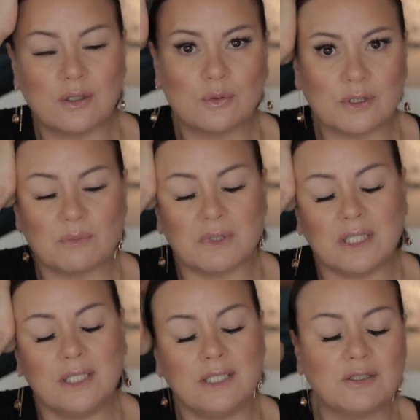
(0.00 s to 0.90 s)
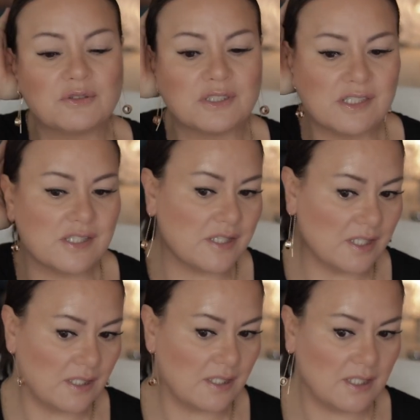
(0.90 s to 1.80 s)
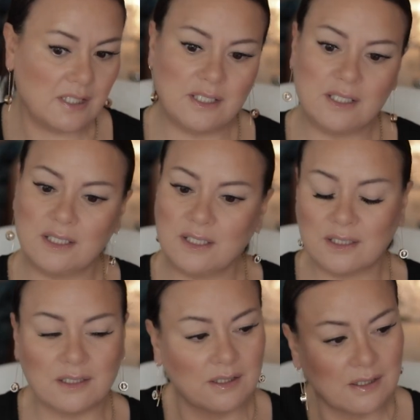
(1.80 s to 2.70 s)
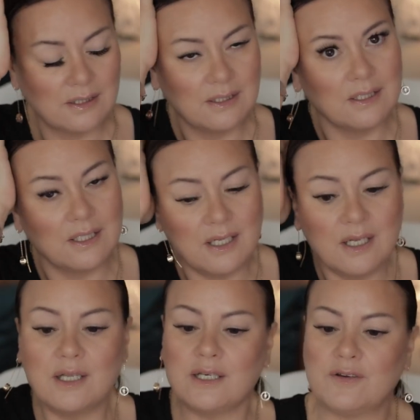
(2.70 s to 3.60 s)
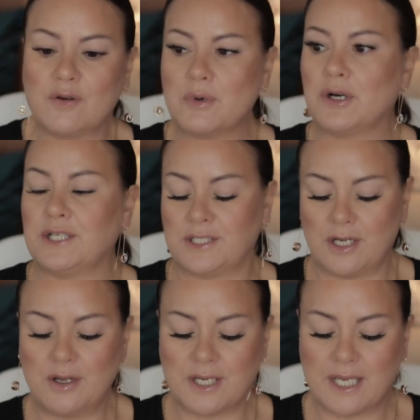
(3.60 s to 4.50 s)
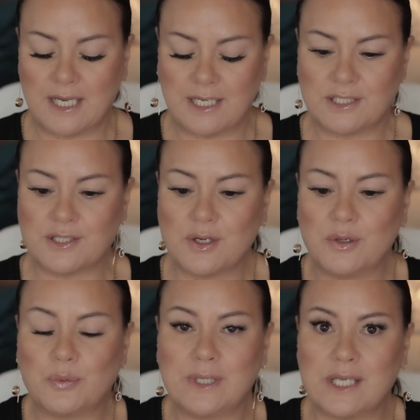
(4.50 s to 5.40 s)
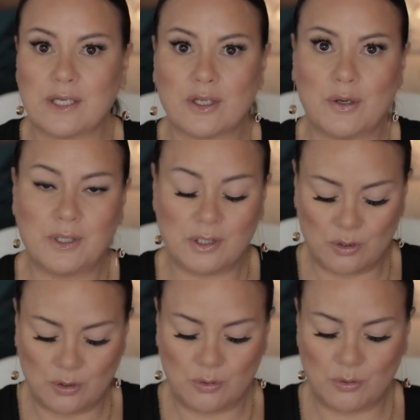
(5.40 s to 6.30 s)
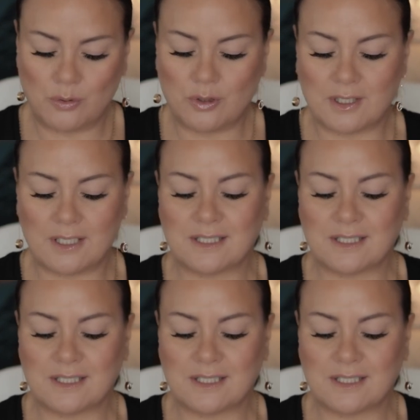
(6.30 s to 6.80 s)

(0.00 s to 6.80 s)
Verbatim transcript: older, my hair is thinning. Never mind. Okay, so we are going to